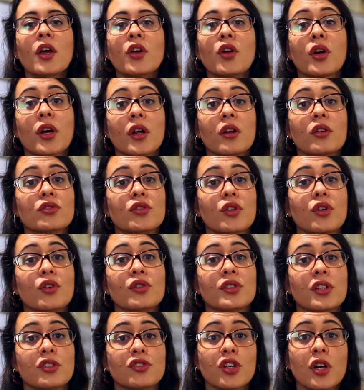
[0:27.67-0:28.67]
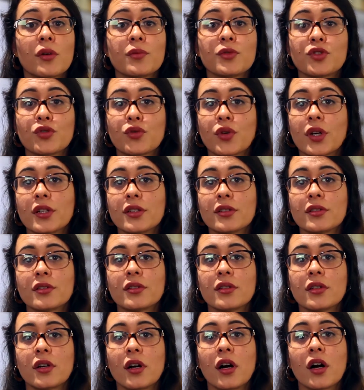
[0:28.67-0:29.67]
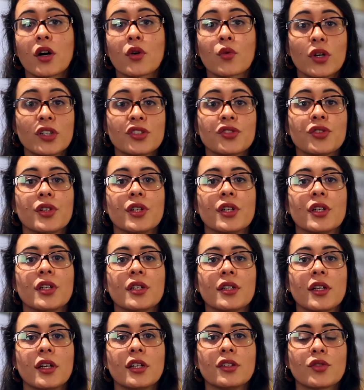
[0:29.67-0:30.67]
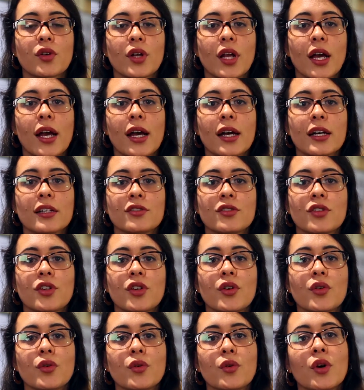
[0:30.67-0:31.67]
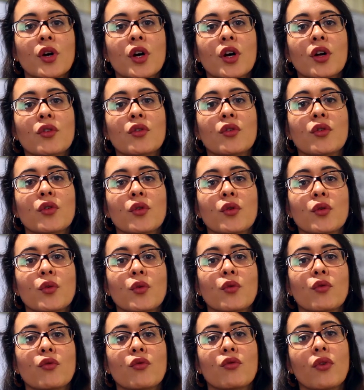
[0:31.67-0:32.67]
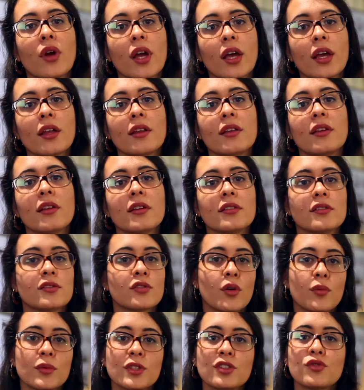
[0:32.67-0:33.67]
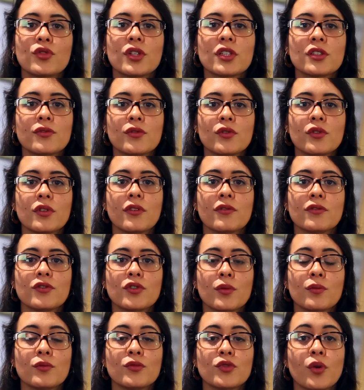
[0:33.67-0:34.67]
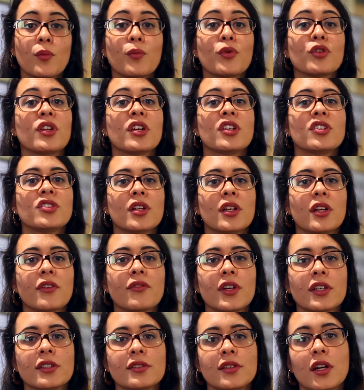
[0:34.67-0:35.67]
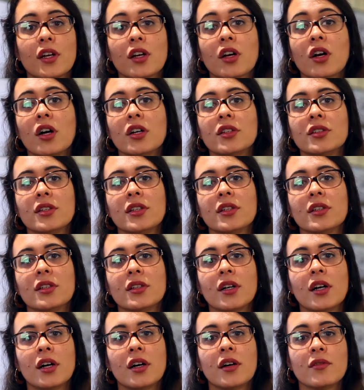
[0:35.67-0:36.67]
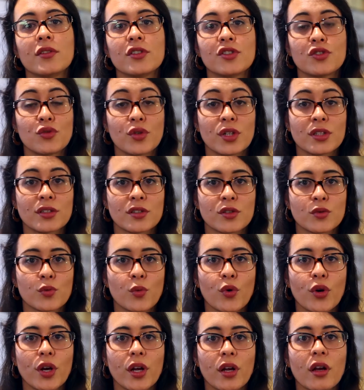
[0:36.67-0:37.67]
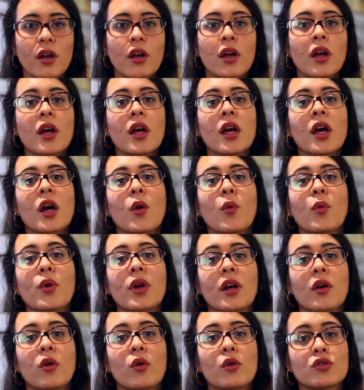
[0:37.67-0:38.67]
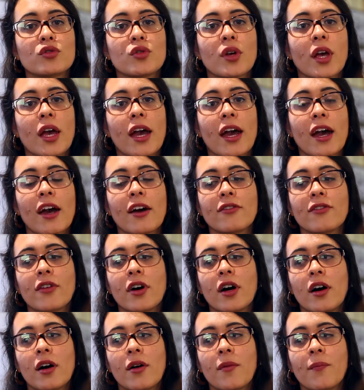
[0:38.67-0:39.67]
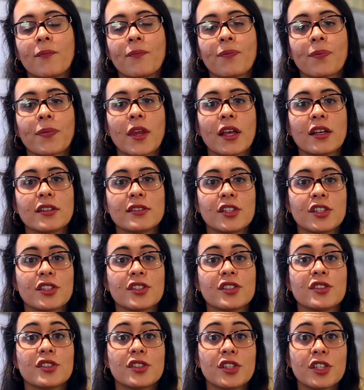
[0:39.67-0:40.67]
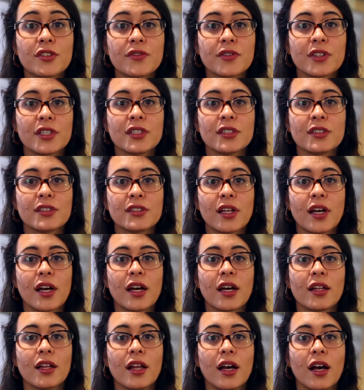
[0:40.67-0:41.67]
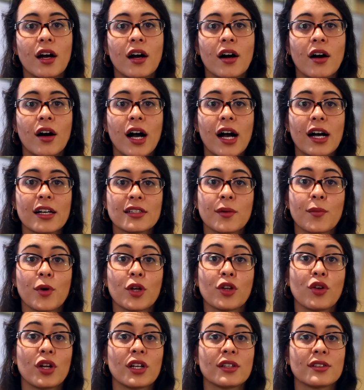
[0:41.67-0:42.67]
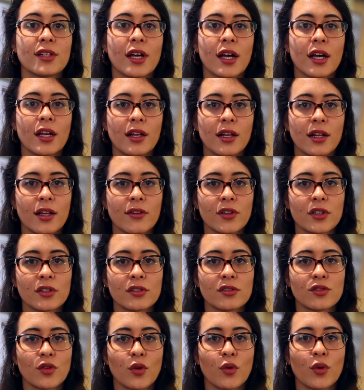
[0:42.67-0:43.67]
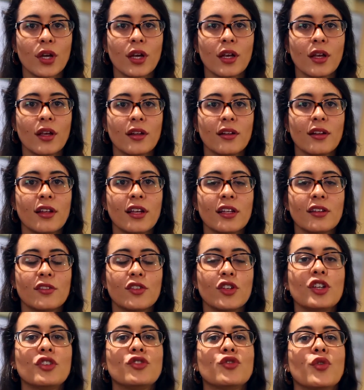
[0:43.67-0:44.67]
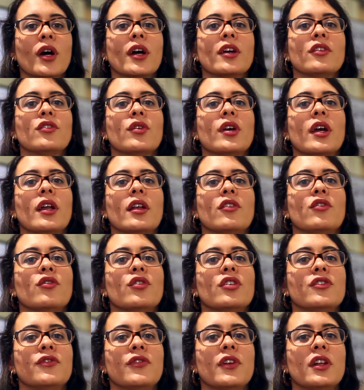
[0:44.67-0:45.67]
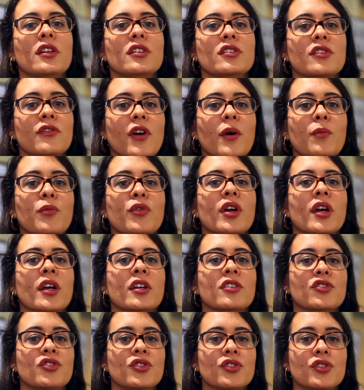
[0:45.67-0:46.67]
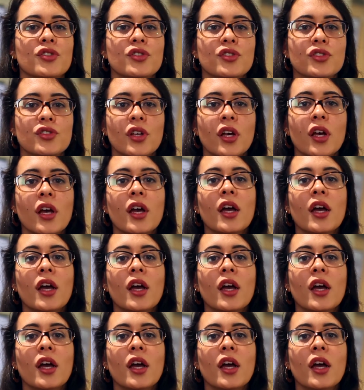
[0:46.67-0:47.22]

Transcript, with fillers: You can also use a job stress uh, questionnaire that is going to ask you to rate some stressful, some, some potential events that are causing um, stress at work we also have um, certain surveys that uh, ask about your anxiety levels. So it, it, it tried to get into these feelings of apprehensions,